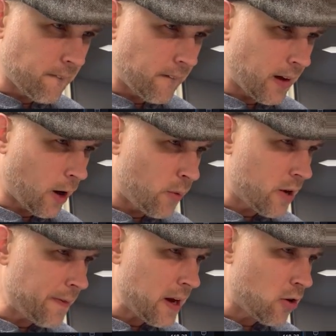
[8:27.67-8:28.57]
Yeah, we've
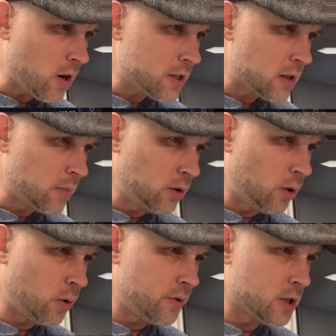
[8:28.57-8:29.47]
got that crossing
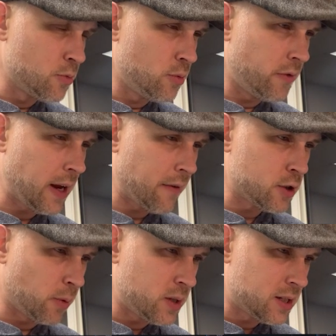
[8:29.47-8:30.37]
below the smooth moving
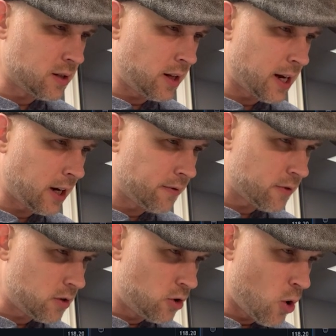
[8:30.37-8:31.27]
average, but we still have
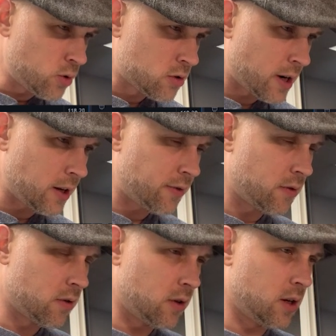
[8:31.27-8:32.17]
no strength.
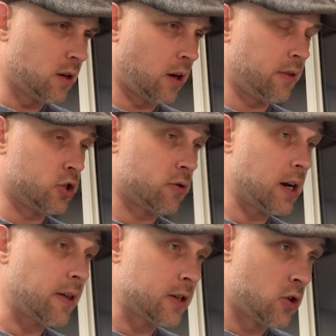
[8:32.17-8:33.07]
The
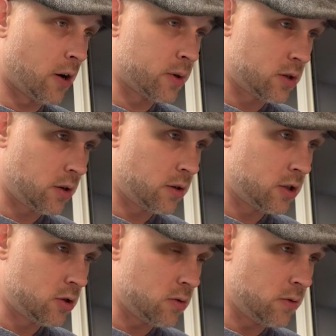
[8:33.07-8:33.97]
strength has not
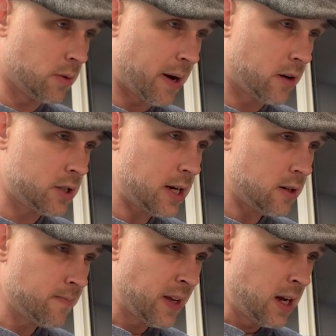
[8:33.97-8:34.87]
returned to the bears yet,
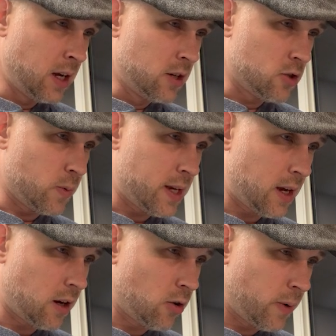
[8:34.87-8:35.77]
so we
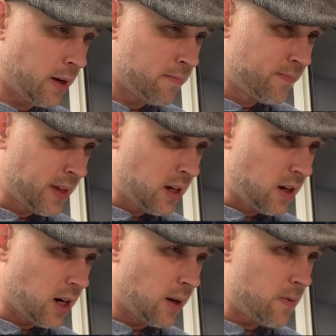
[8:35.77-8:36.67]
can't go in.
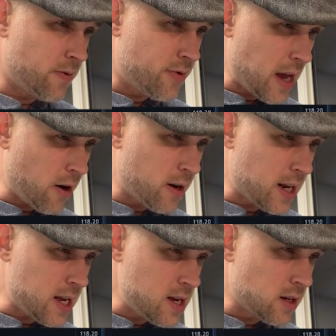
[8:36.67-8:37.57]
There it
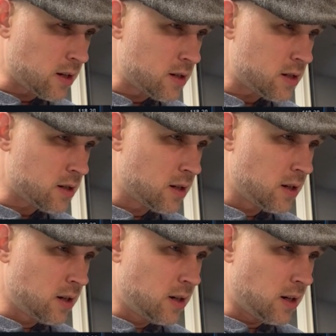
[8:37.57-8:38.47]
is,
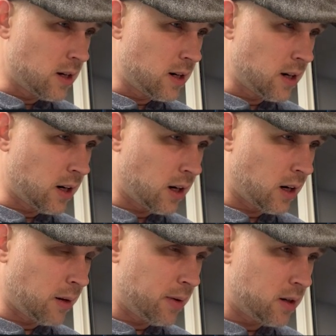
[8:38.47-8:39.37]

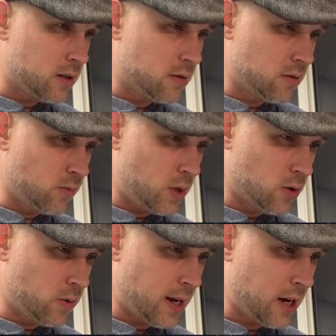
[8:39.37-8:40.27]
but we
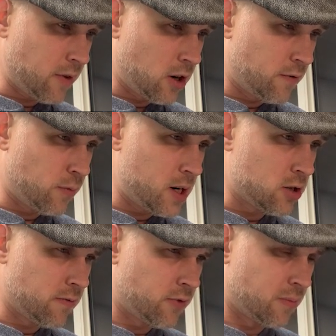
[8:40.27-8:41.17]
don't have a
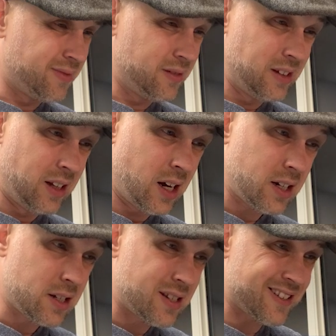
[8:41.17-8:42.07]
confirmation from Lux.